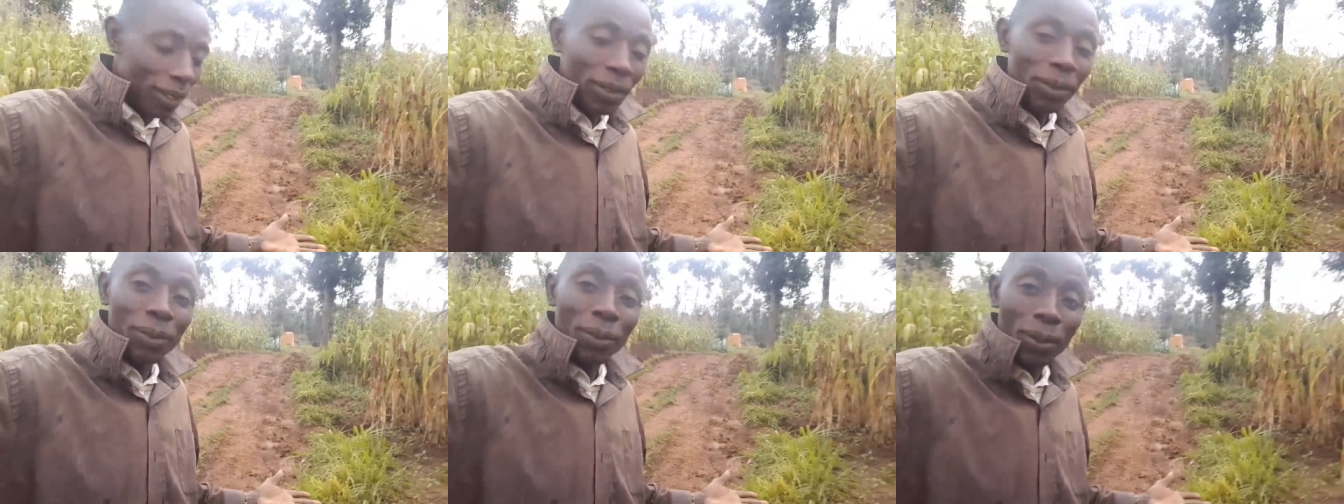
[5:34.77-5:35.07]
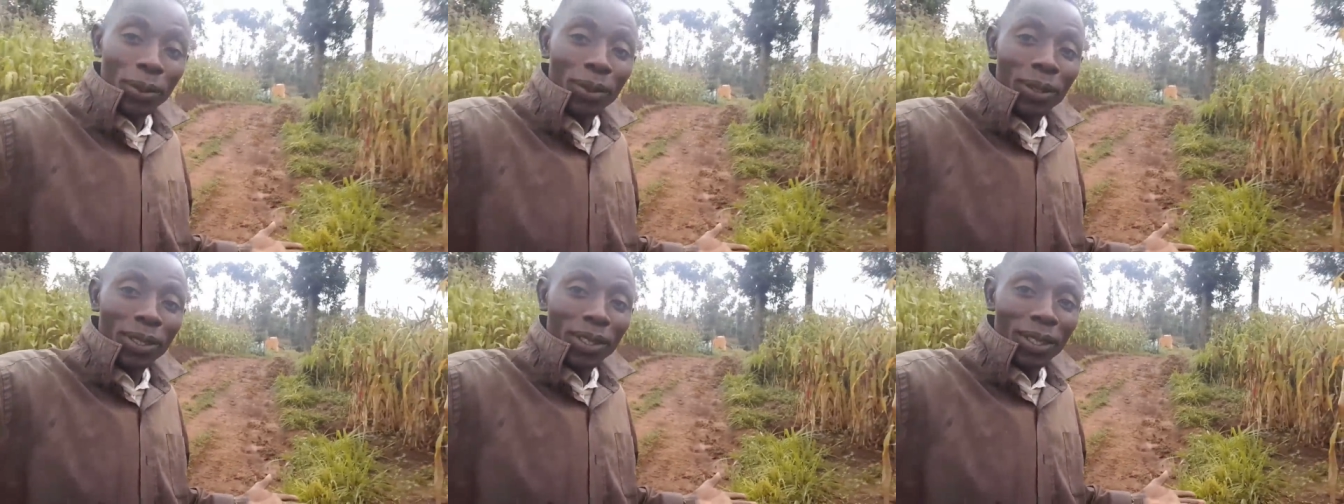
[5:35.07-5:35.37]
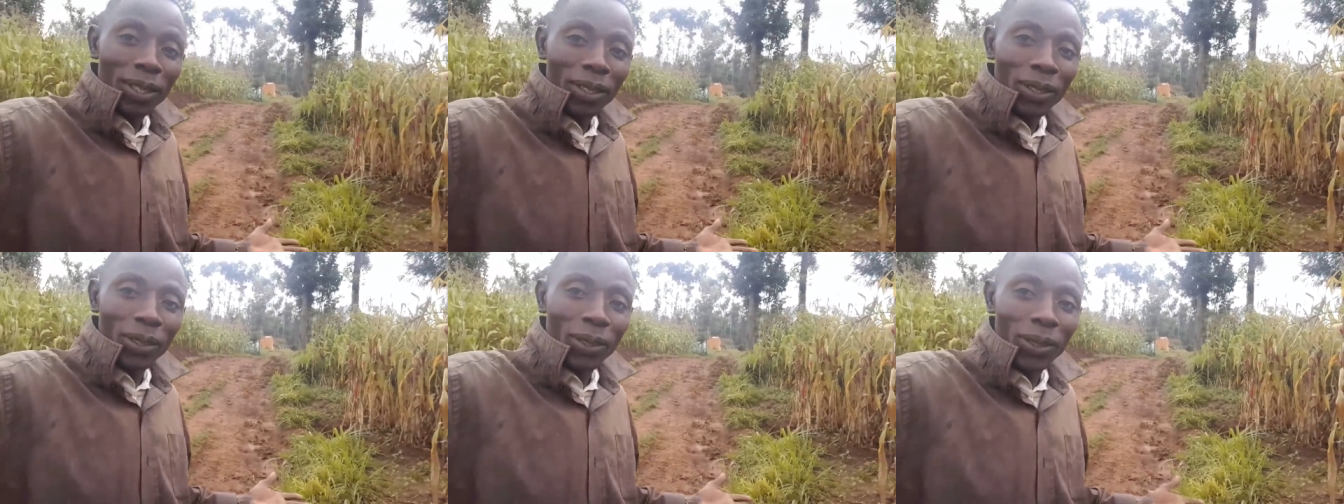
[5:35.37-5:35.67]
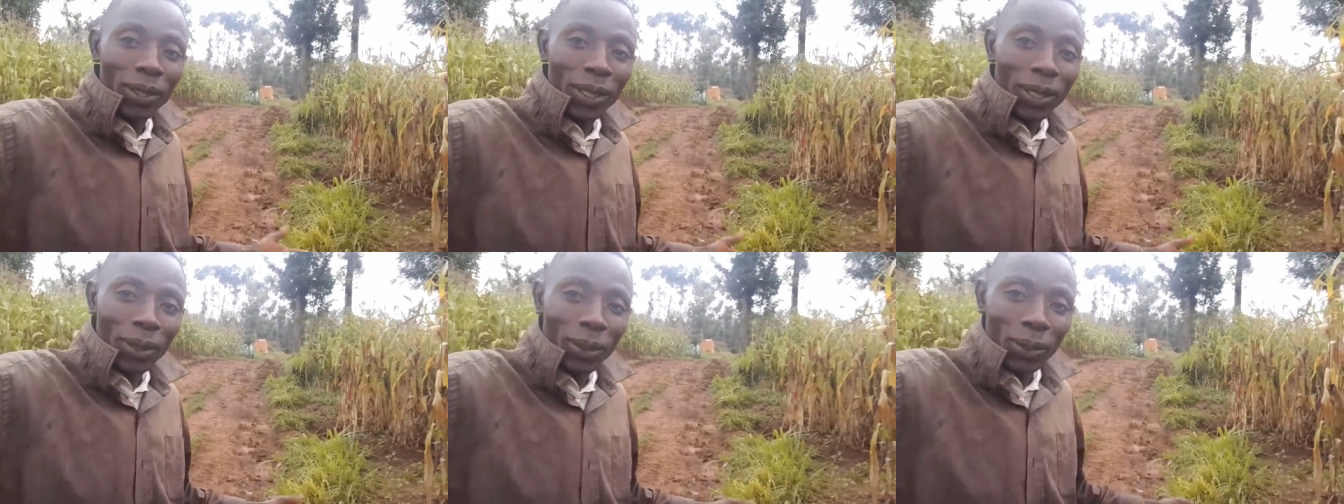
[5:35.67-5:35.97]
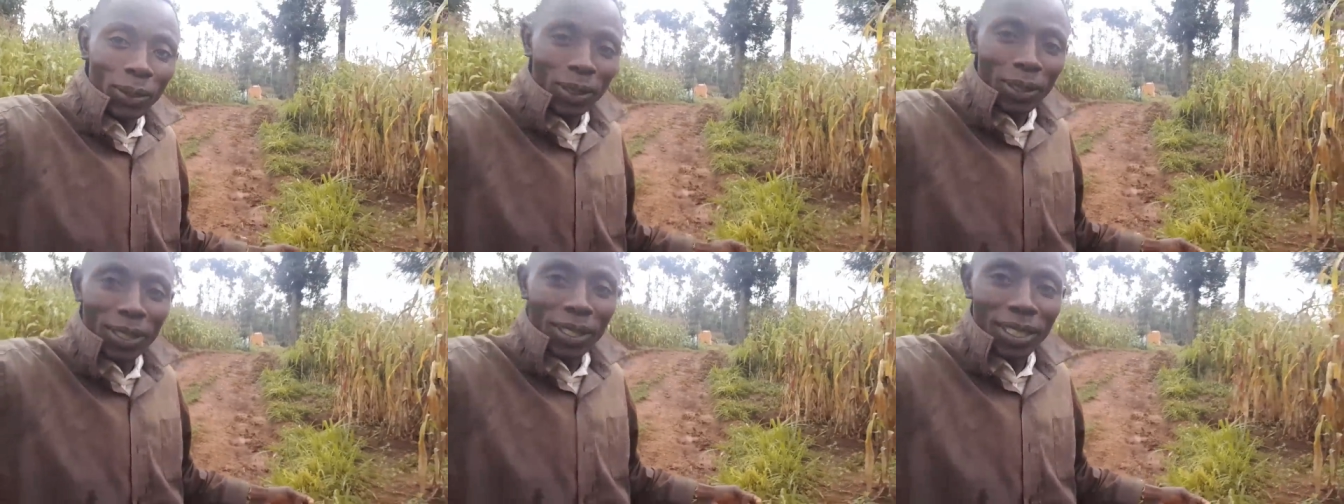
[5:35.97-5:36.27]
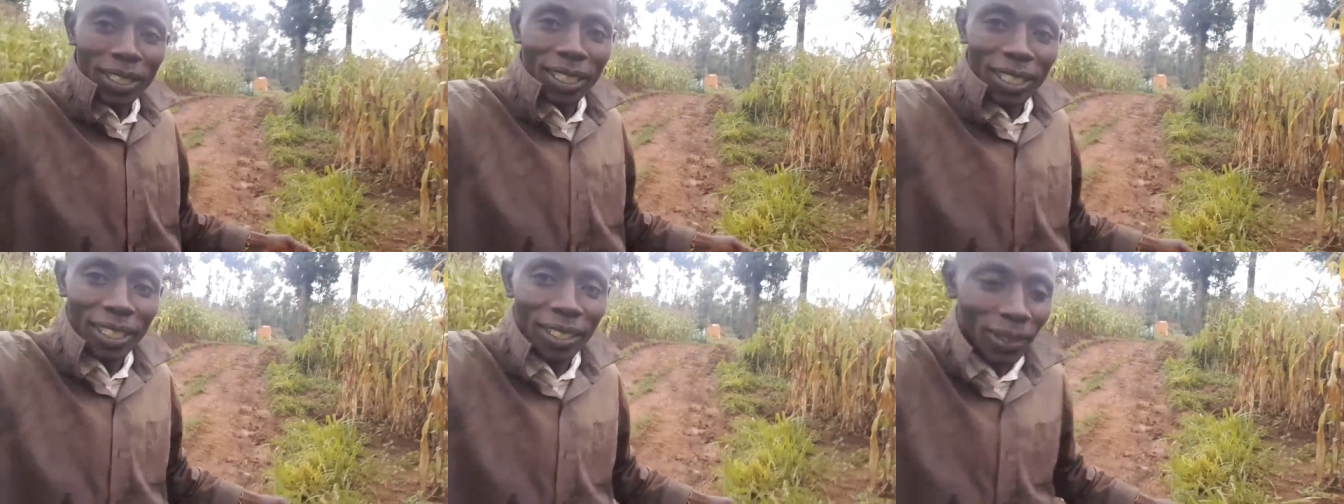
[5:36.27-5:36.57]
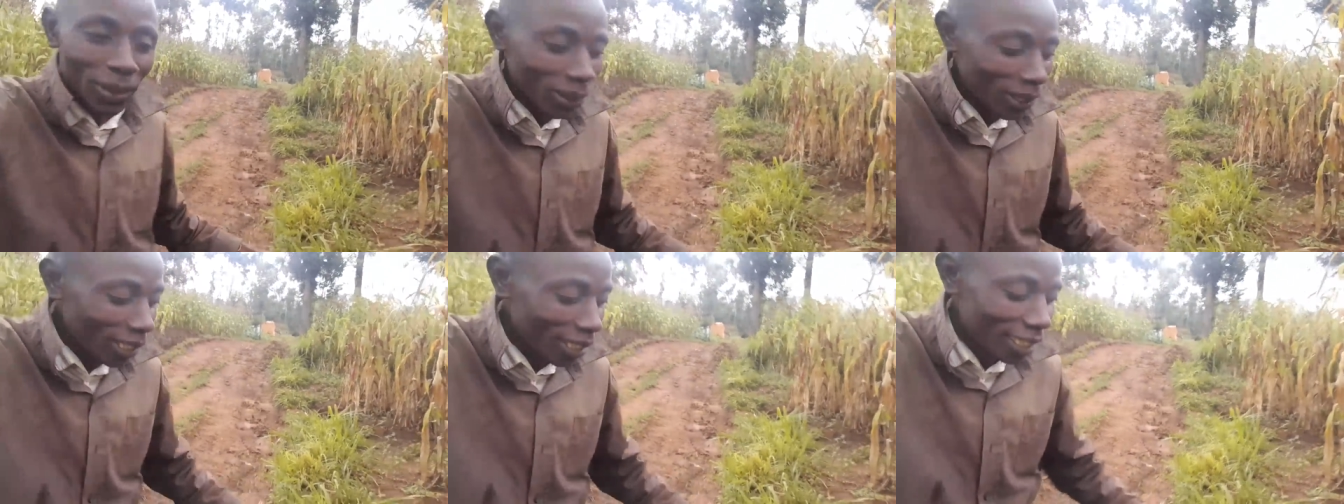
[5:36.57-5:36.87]
fruits on the roads.
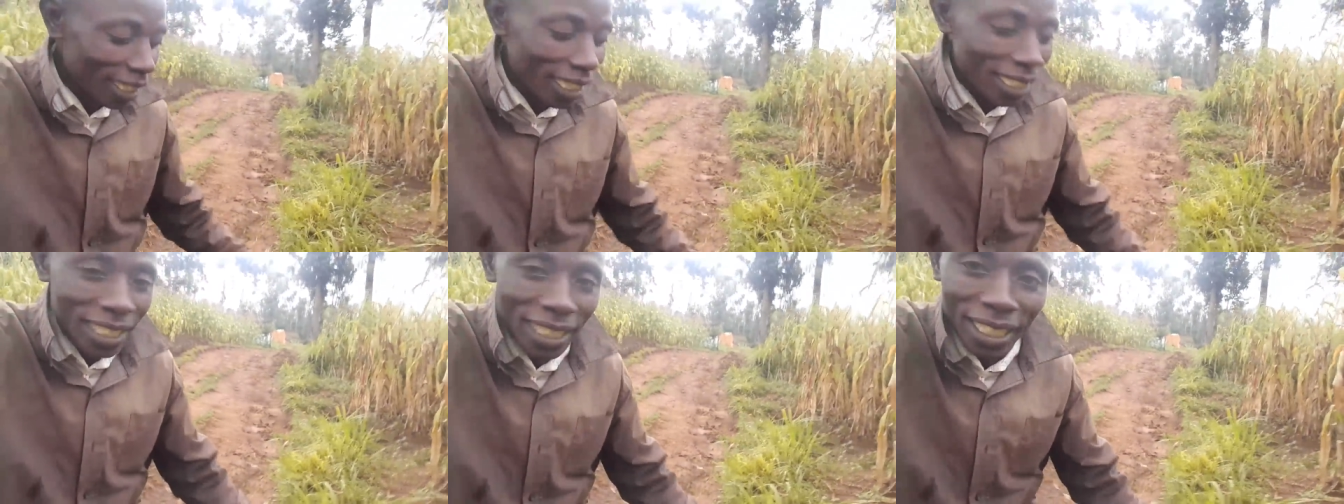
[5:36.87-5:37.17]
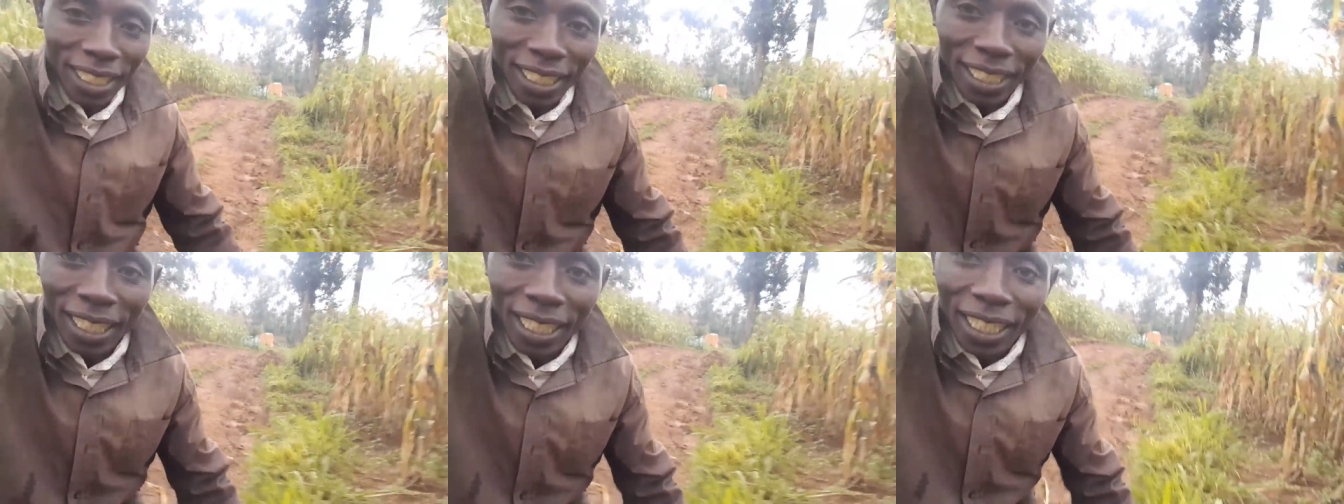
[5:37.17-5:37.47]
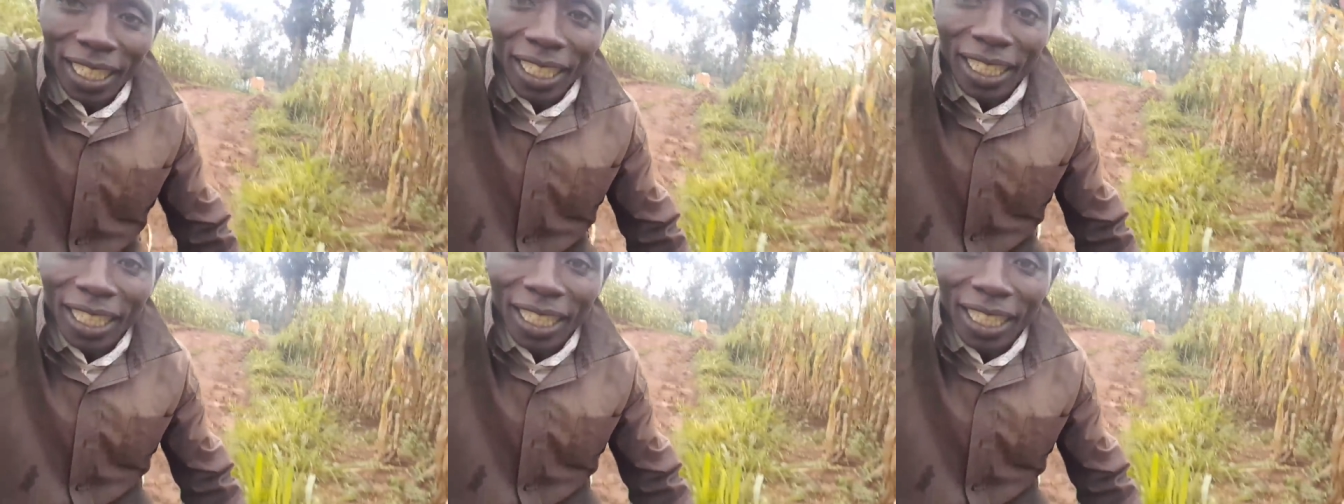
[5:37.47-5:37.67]
You can just see here.